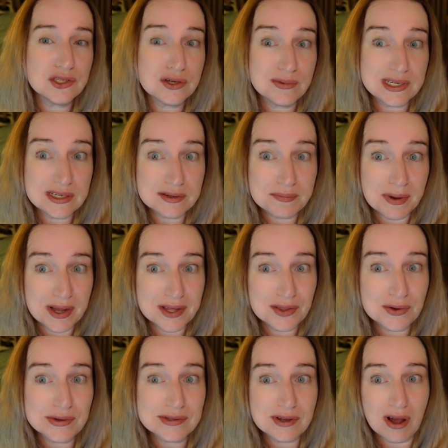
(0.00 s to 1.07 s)
So we did buy
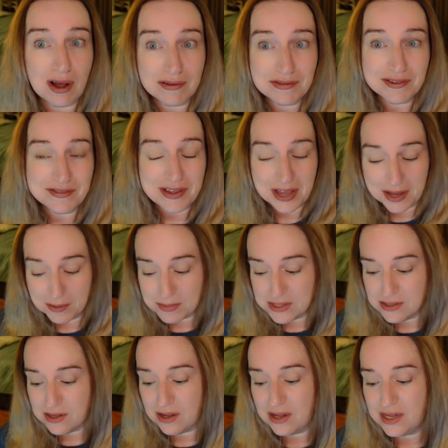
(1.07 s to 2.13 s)
those off of
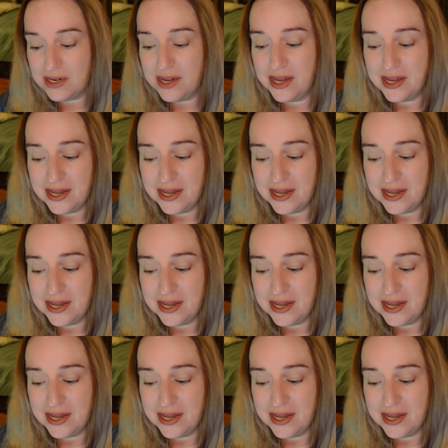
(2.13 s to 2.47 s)
Amazon,